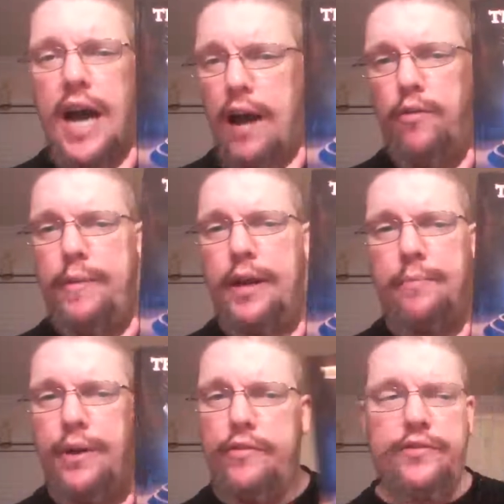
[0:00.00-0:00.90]
I will make
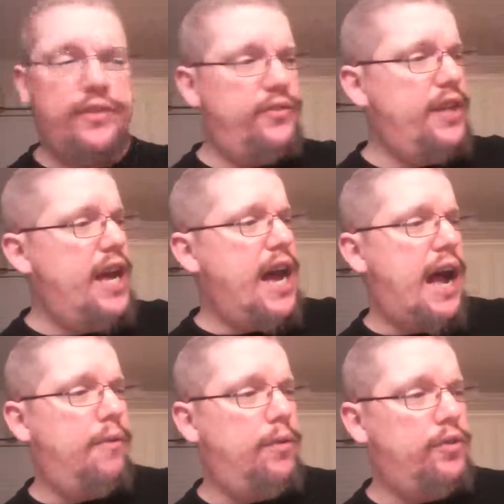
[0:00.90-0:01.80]
appearances.
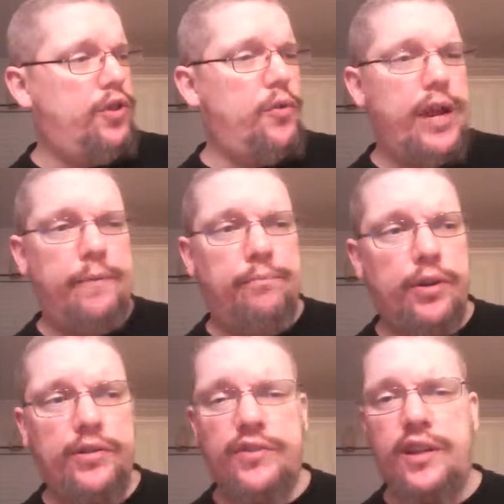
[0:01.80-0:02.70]
I will donate
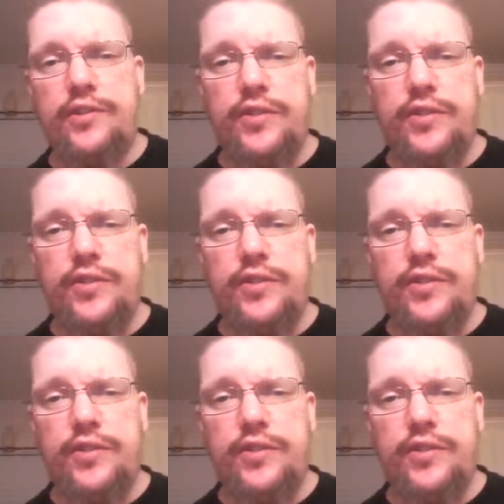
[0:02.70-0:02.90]
books at a